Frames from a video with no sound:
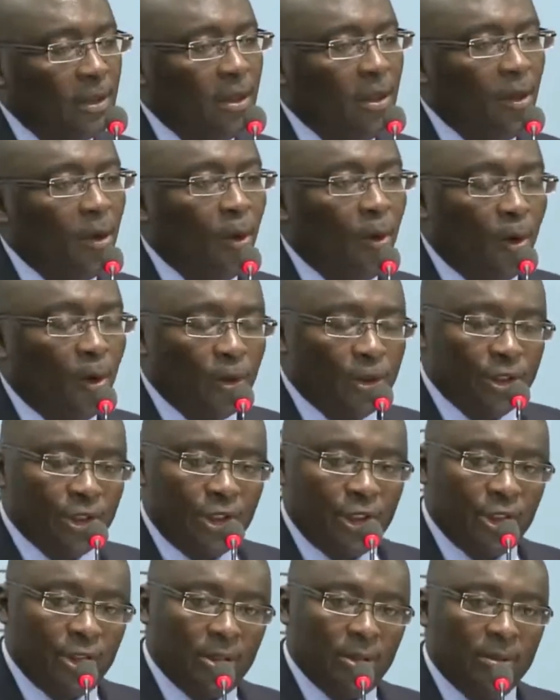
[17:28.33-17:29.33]

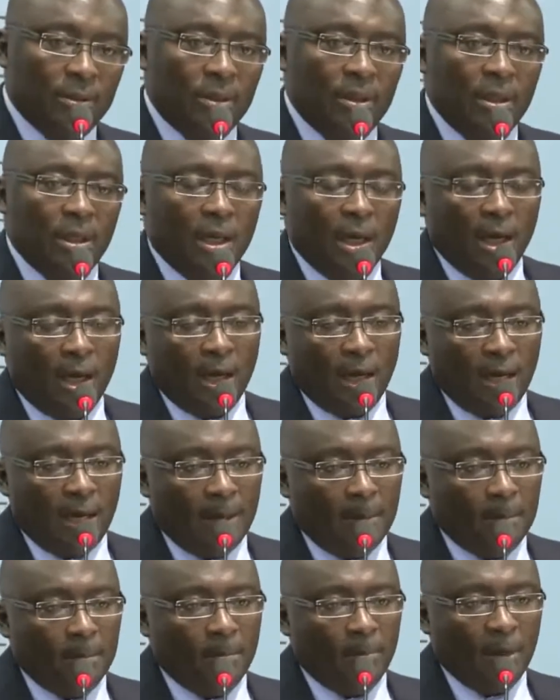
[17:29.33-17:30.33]
launched
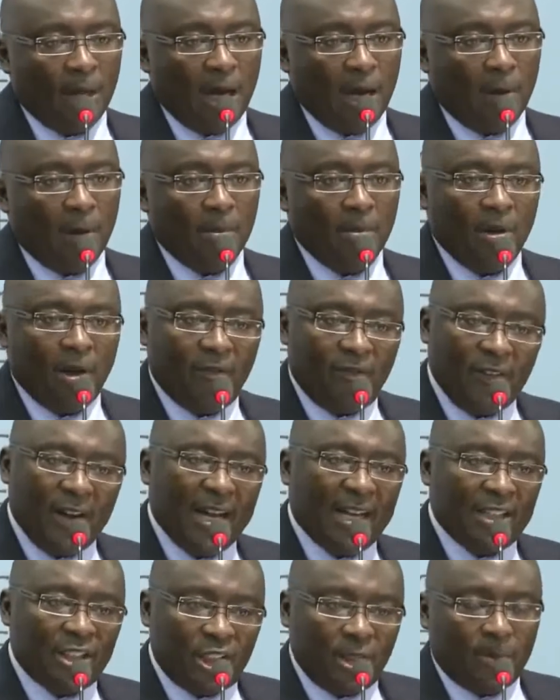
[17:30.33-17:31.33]
our
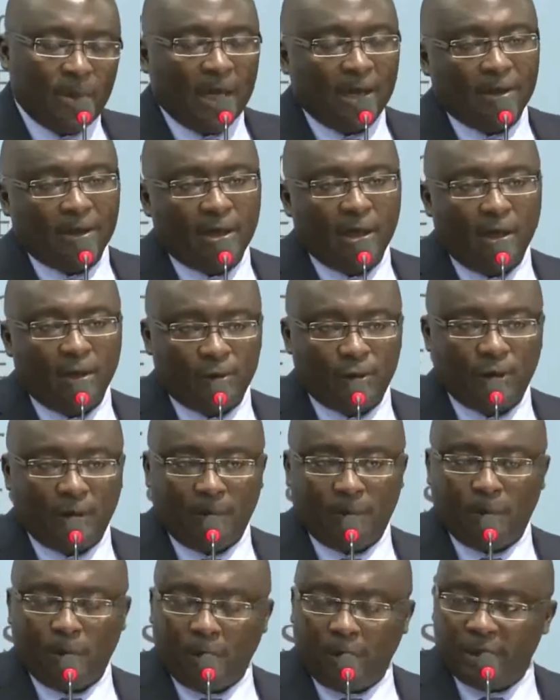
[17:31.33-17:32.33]
flagship agricultural
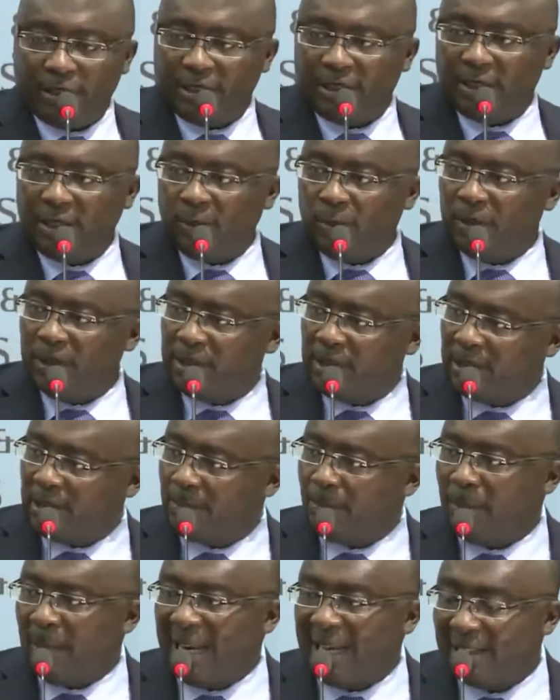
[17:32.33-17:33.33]
policy, which is
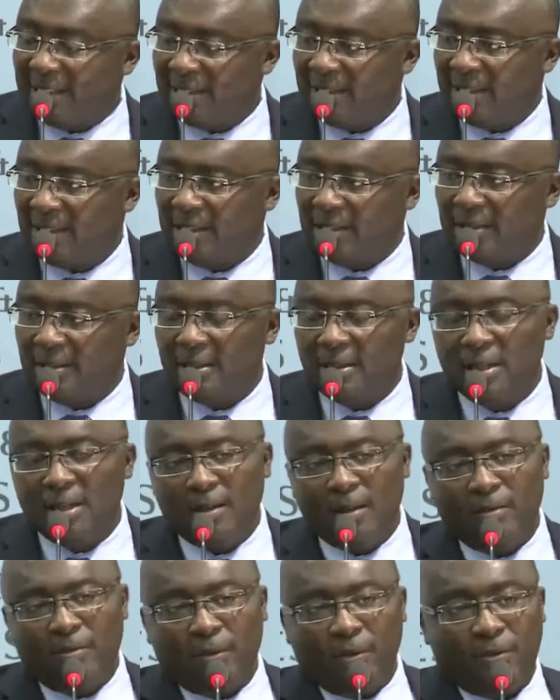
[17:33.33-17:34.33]
planting
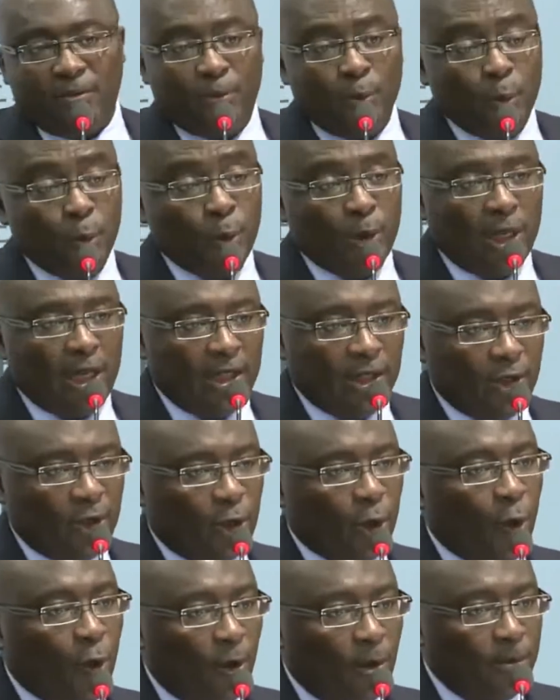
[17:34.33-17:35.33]
for food and
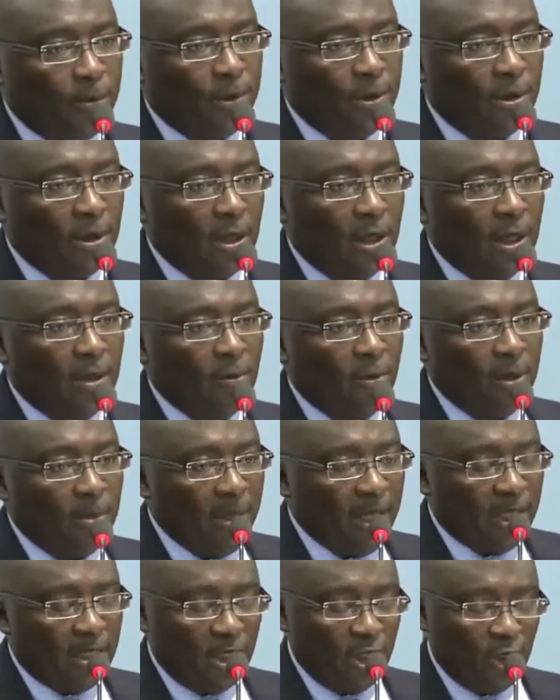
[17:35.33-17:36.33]
jobs. And we're
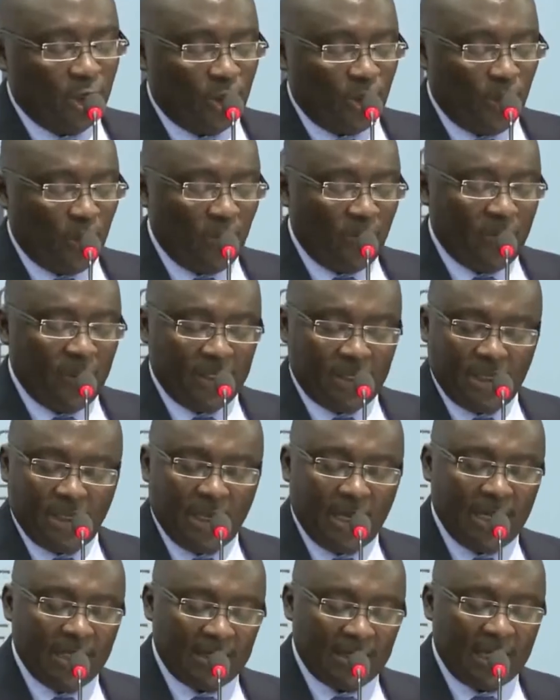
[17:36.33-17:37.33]
making sure
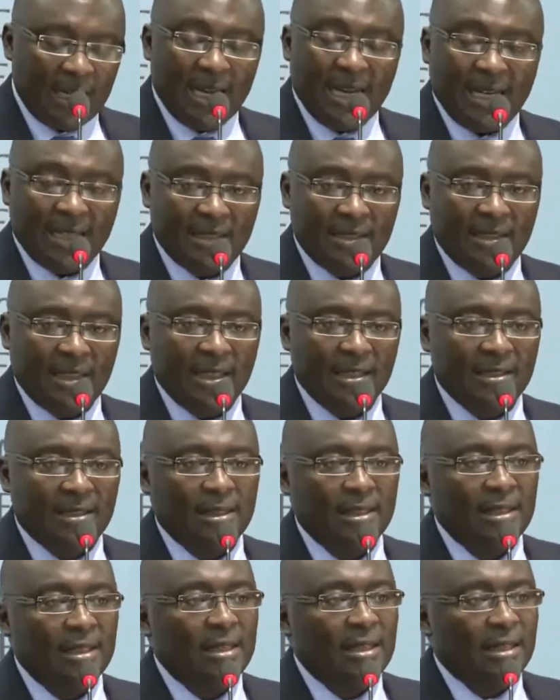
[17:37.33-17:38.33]
fertilizer access
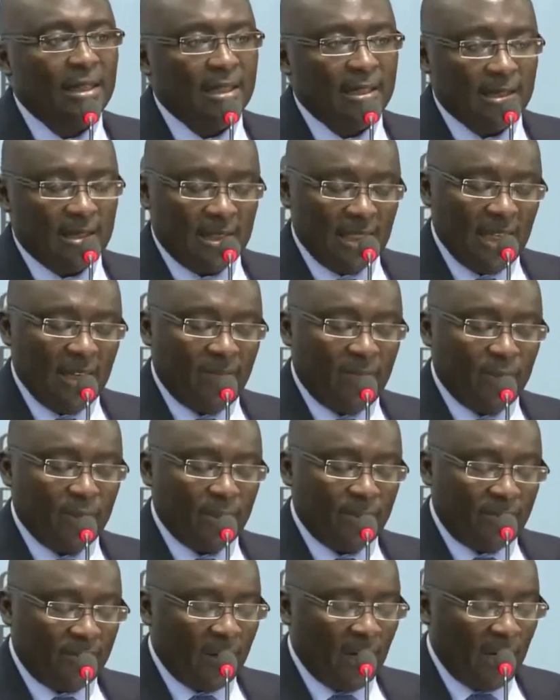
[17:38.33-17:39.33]
is there for
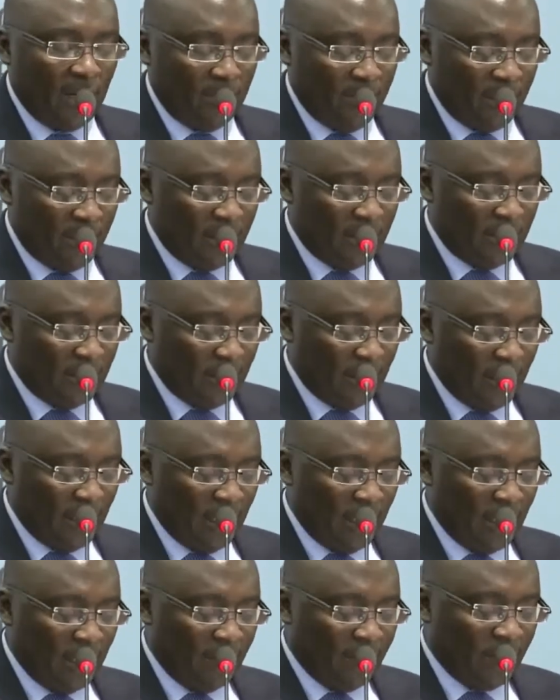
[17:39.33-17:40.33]
the farmers.
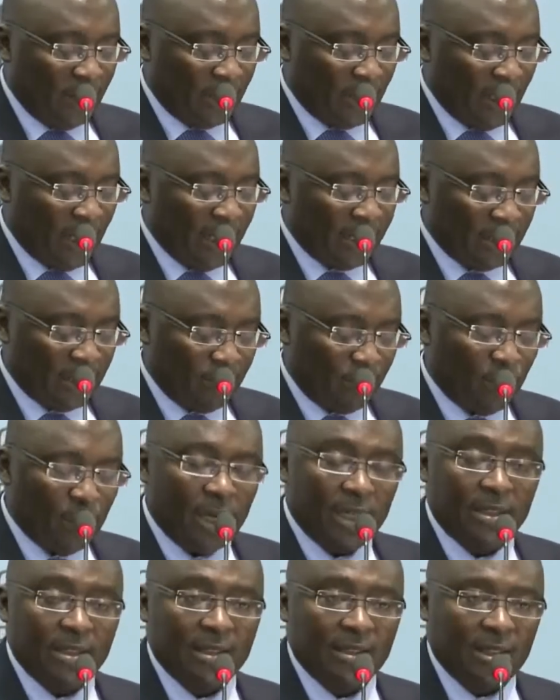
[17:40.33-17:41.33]
Fertilizer
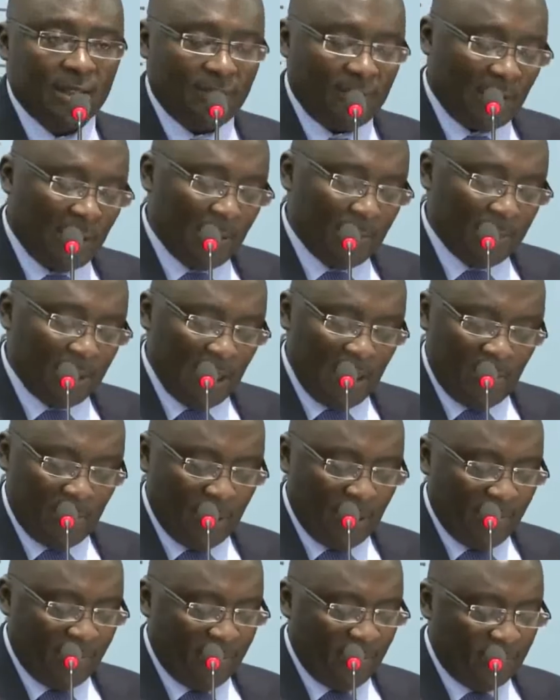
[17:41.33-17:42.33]
prices have come down
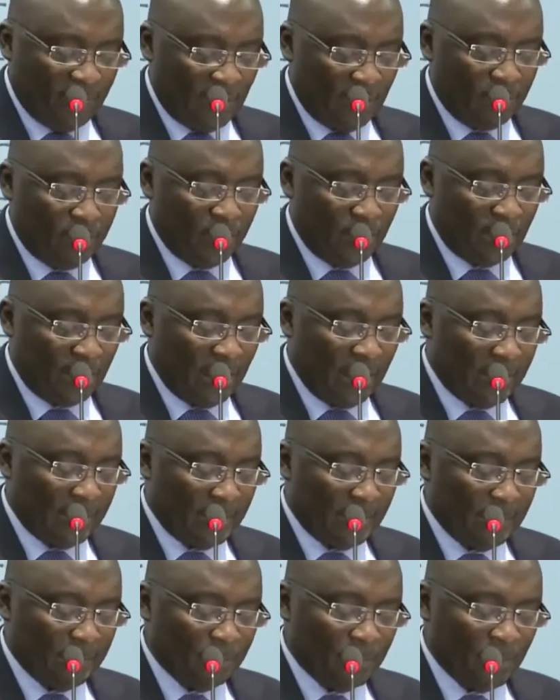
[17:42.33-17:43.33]
by 50%.